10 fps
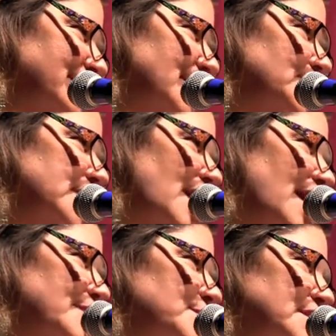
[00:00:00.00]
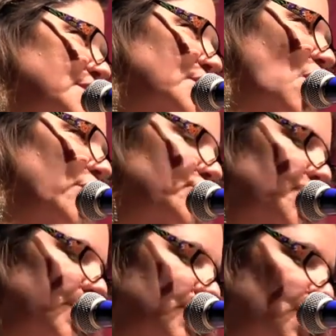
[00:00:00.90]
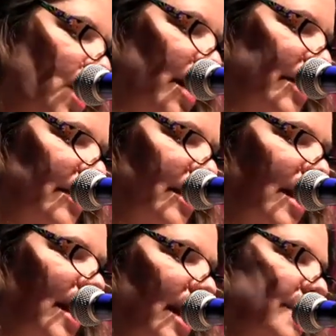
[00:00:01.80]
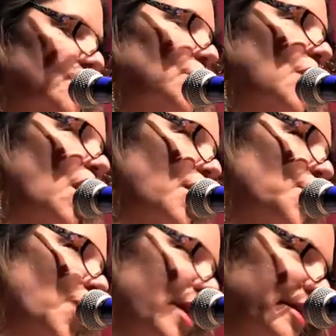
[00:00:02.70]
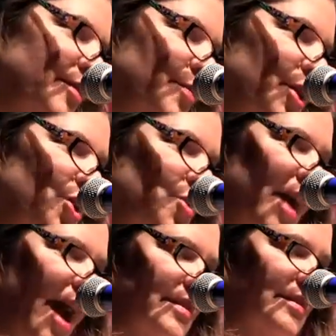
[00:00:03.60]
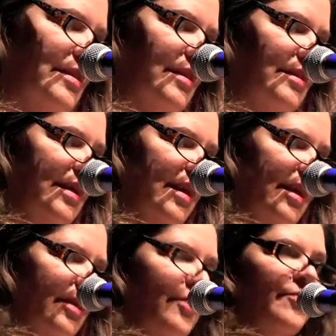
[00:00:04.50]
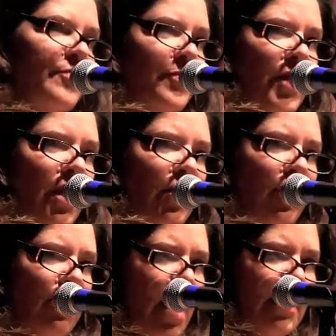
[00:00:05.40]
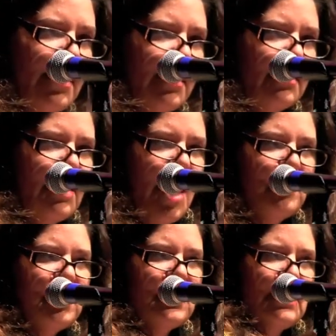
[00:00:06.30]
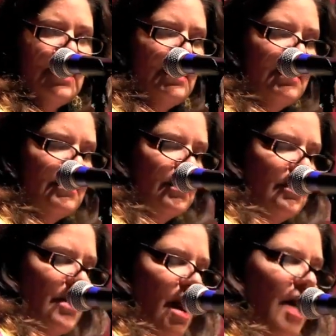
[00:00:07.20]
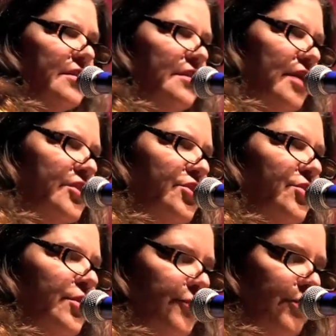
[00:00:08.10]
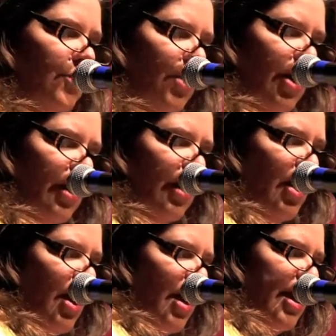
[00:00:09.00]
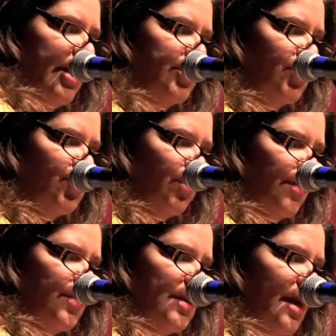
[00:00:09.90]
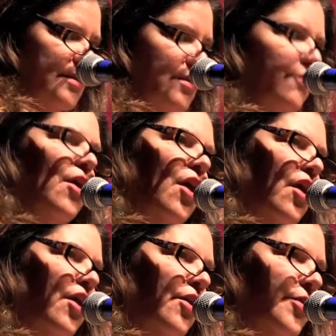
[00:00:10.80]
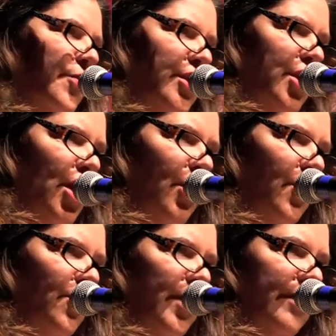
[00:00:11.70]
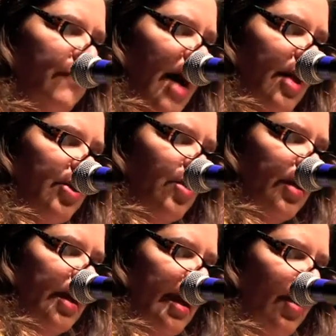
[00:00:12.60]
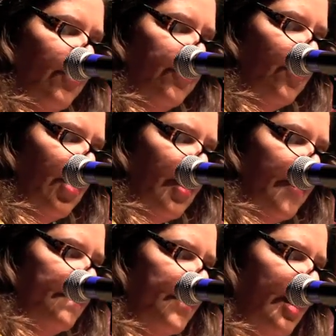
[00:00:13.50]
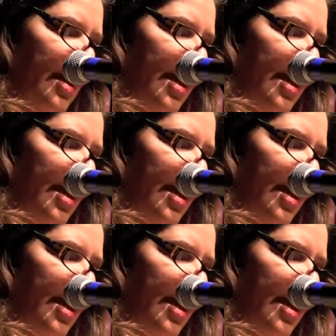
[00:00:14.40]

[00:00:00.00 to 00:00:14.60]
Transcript: Sometimes it's an arduous one. It's a long one, but you can succeed. Chronic Lyme disease knocks us to the floor. It strips us of all that we know and value and care for.